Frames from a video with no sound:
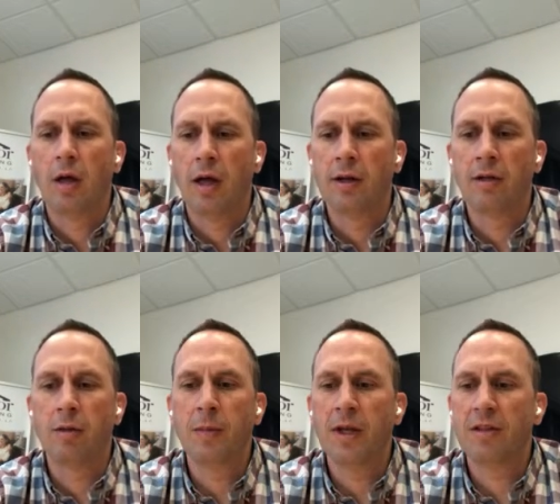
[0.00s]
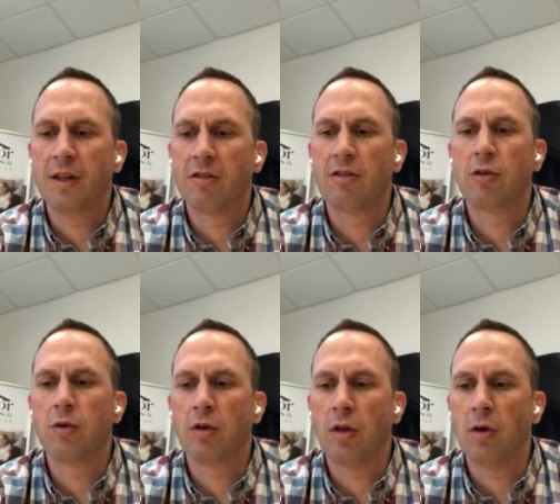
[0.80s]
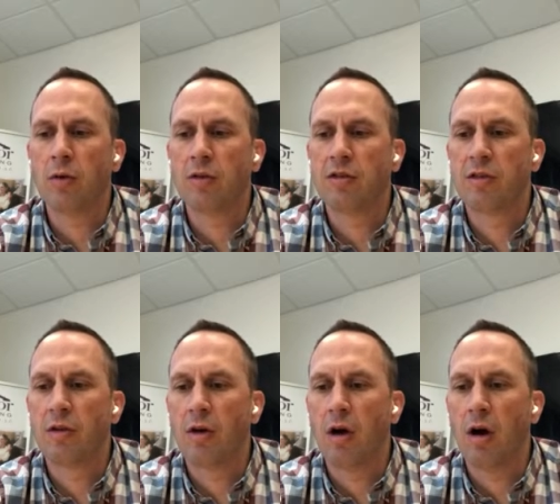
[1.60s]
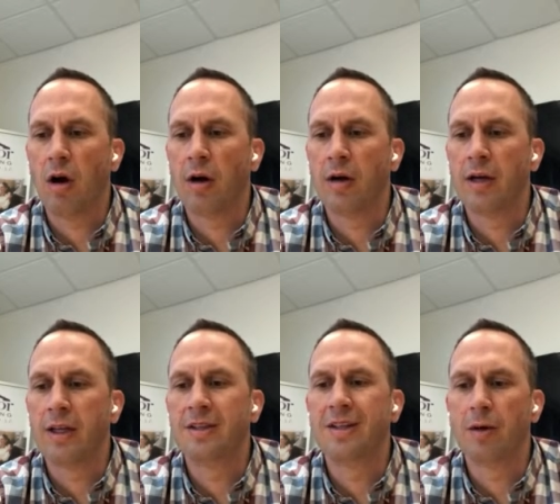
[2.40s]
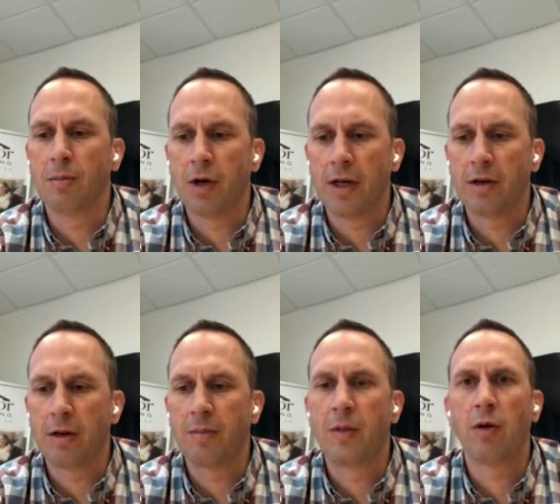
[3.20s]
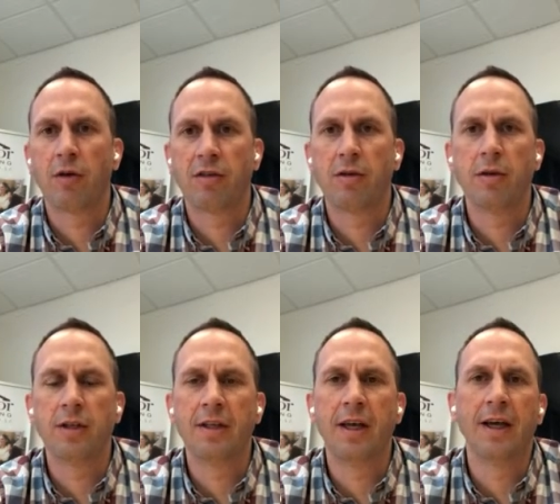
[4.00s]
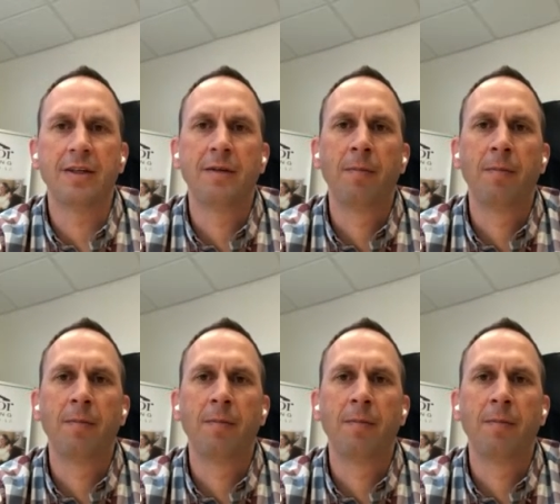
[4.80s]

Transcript: Another myth is student loans are a deal breaker or student debt.